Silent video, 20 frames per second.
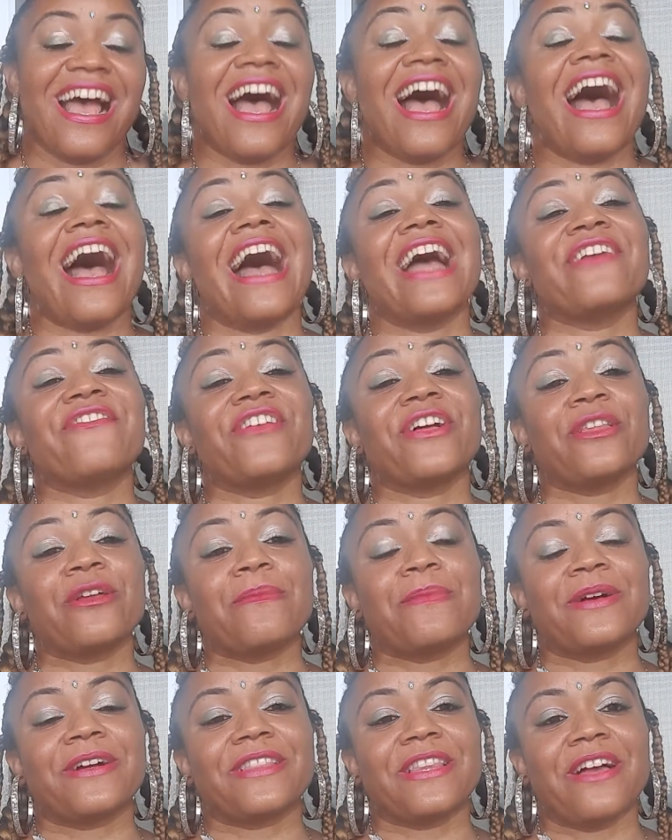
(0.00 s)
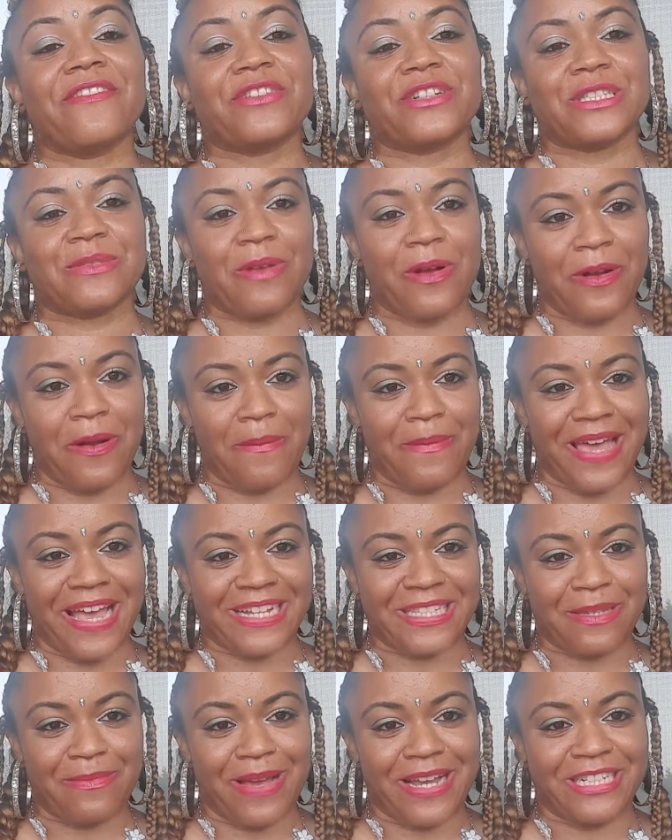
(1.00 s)
Hi fellow book lovers, welcome
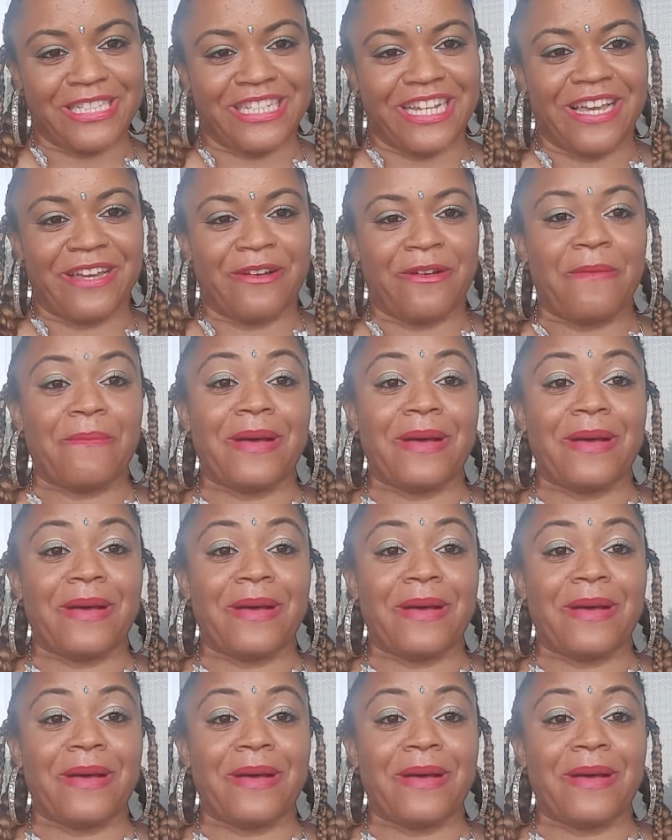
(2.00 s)
back to my channel.